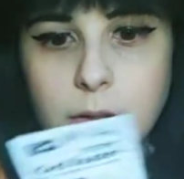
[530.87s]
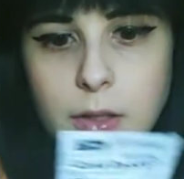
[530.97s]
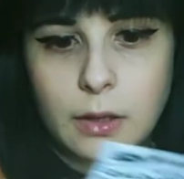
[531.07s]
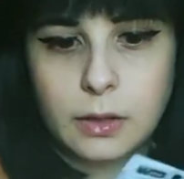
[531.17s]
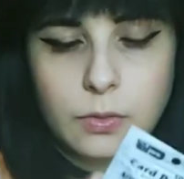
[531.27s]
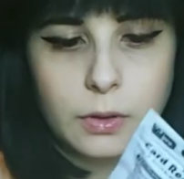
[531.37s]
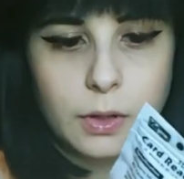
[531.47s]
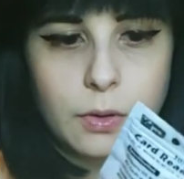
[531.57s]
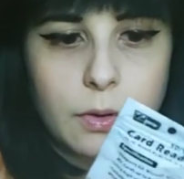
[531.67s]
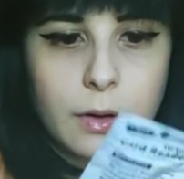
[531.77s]
So that's
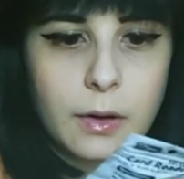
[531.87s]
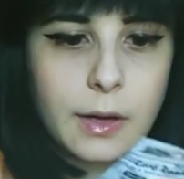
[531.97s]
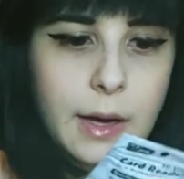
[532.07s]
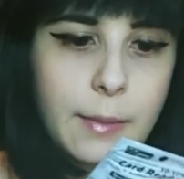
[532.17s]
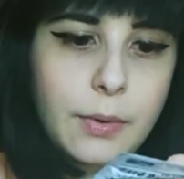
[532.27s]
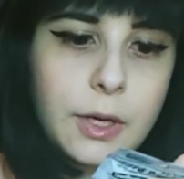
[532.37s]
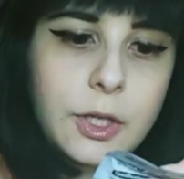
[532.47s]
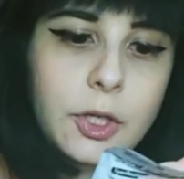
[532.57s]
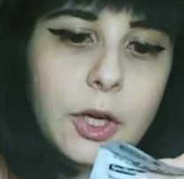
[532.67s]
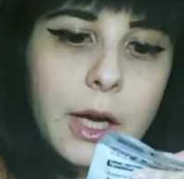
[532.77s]
really cool. And I'm pretty
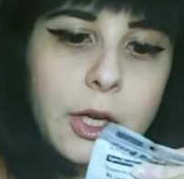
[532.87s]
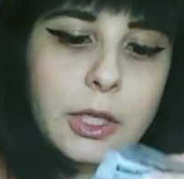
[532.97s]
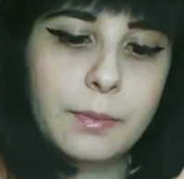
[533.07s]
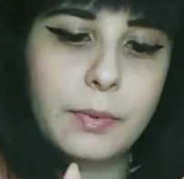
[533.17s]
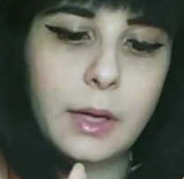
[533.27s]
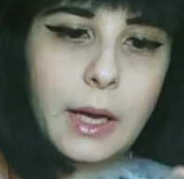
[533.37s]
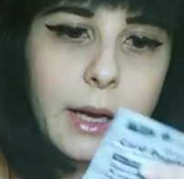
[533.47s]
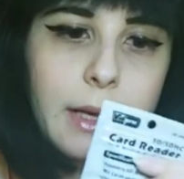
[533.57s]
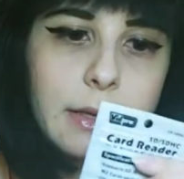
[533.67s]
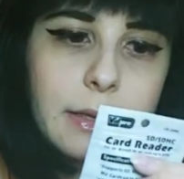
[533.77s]
sure I can just plug
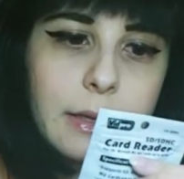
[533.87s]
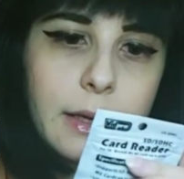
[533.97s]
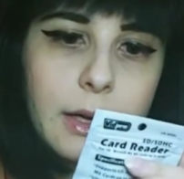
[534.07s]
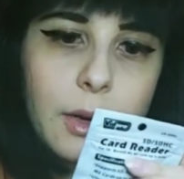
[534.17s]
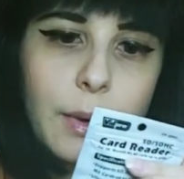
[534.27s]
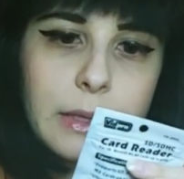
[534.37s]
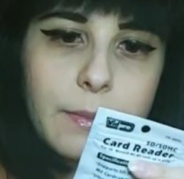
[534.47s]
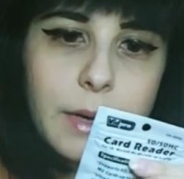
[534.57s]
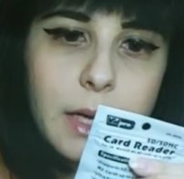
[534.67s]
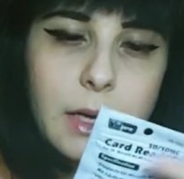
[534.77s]
it into like a
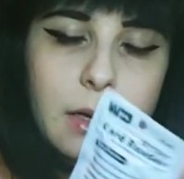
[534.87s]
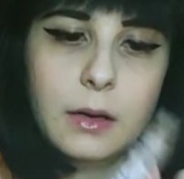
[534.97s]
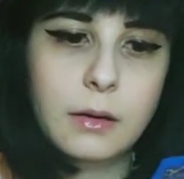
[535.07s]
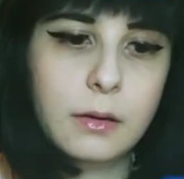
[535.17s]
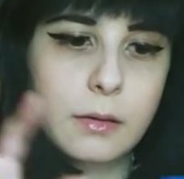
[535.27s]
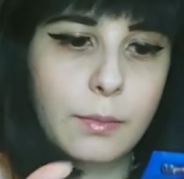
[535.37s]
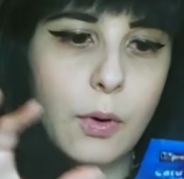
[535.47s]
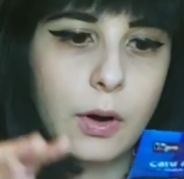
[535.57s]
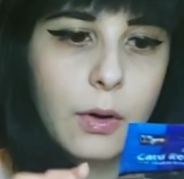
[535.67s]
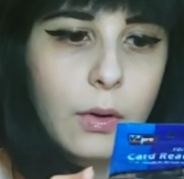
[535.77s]
USB
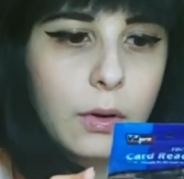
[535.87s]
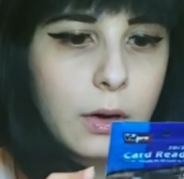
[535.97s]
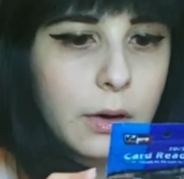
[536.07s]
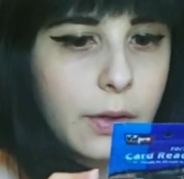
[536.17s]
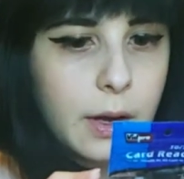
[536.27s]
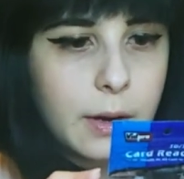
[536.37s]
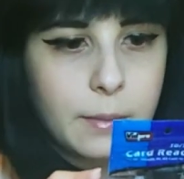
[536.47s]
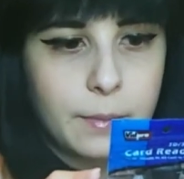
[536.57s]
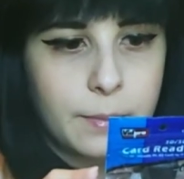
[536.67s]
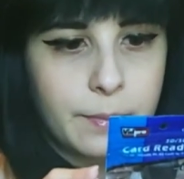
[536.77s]
port holder
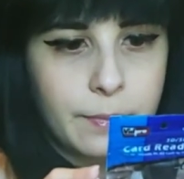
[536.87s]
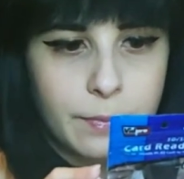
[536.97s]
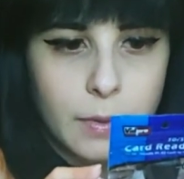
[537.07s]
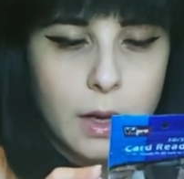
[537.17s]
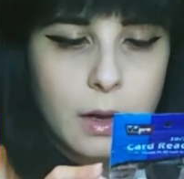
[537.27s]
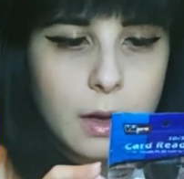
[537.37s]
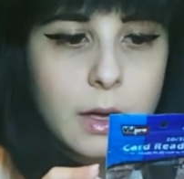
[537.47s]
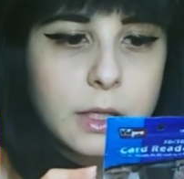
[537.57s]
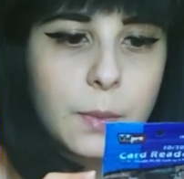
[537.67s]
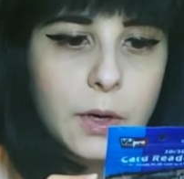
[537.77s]
thing.
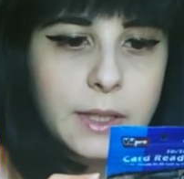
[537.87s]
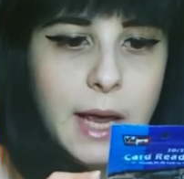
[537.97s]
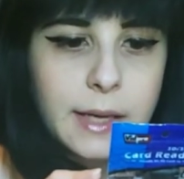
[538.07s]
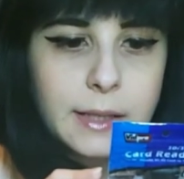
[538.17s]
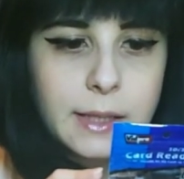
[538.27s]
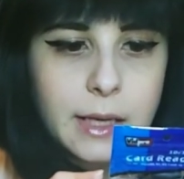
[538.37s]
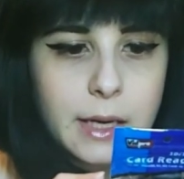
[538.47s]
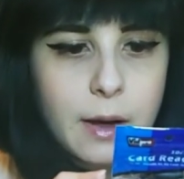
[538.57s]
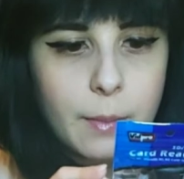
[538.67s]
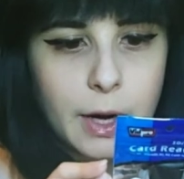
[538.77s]
Supports
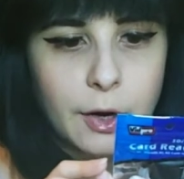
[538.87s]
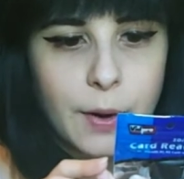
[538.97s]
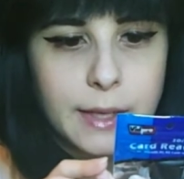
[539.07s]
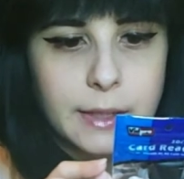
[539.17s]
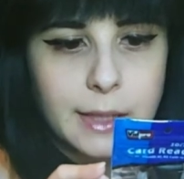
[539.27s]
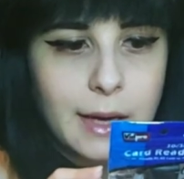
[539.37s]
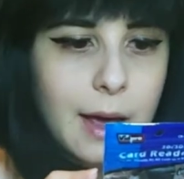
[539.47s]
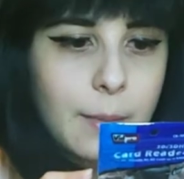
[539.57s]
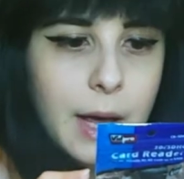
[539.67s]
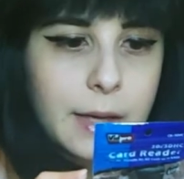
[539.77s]
SD, micro SD,
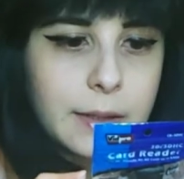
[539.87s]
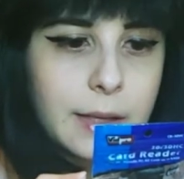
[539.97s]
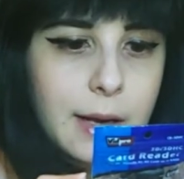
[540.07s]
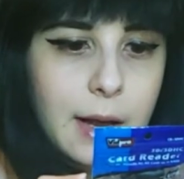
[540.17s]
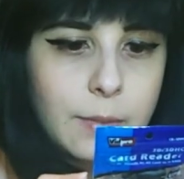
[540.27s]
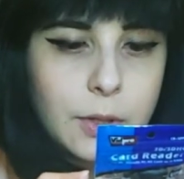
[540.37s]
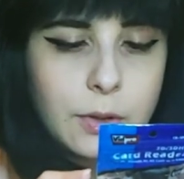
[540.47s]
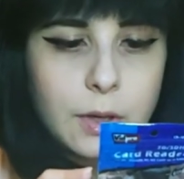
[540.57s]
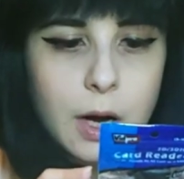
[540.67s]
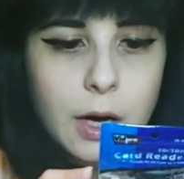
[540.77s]
MS, and
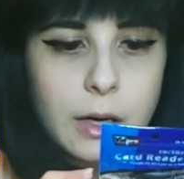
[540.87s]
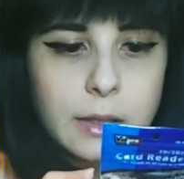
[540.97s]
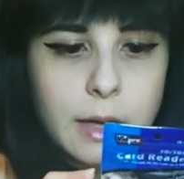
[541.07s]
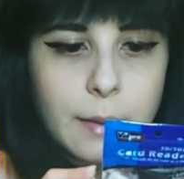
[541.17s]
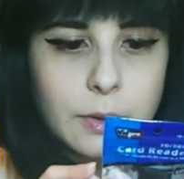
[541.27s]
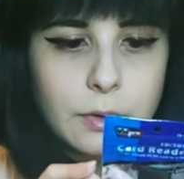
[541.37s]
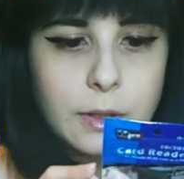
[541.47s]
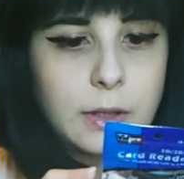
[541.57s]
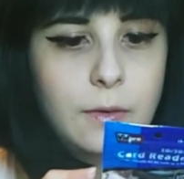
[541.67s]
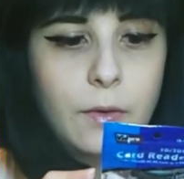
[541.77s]
M2 cards up to
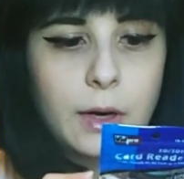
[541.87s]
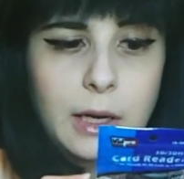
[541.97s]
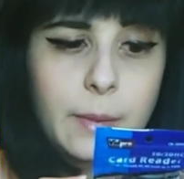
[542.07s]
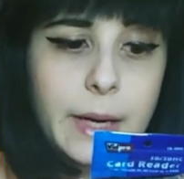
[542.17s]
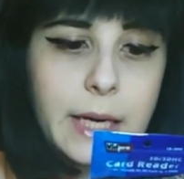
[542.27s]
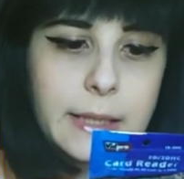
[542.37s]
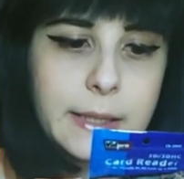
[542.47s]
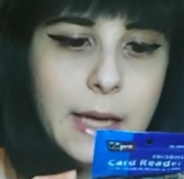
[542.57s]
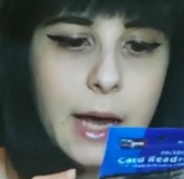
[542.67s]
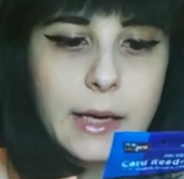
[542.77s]
64 gigabyte in
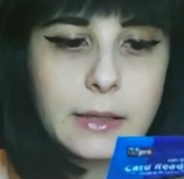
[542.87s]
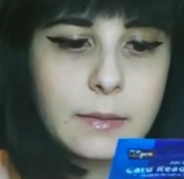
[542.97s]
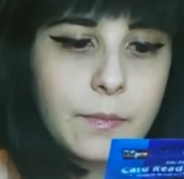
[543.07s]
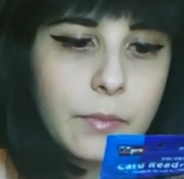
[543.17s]
size.